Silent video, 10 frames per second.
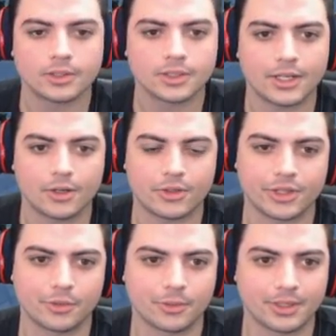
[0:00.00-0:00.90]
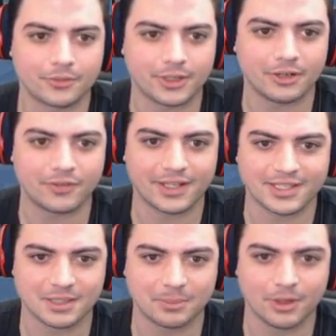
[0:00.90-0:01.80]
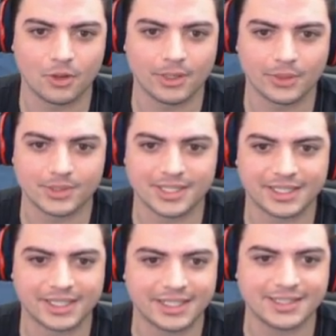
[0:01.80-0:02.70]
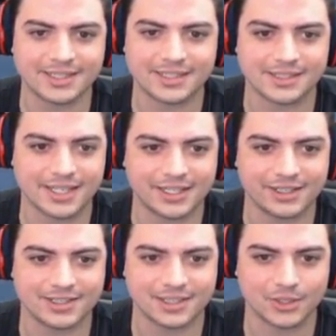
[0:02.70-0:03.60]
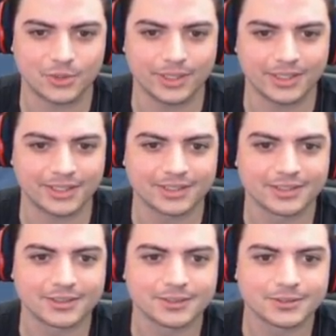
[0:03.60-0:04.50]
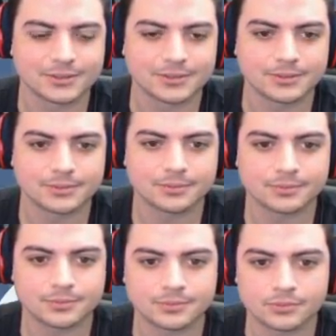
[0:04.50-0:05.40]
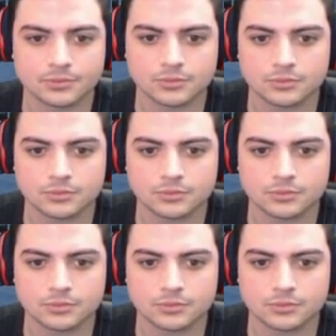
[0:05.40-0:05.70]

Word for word: I don't think they were ready for how fast that ball went. It was like instantaneously quick. Yeah, that was a little too much.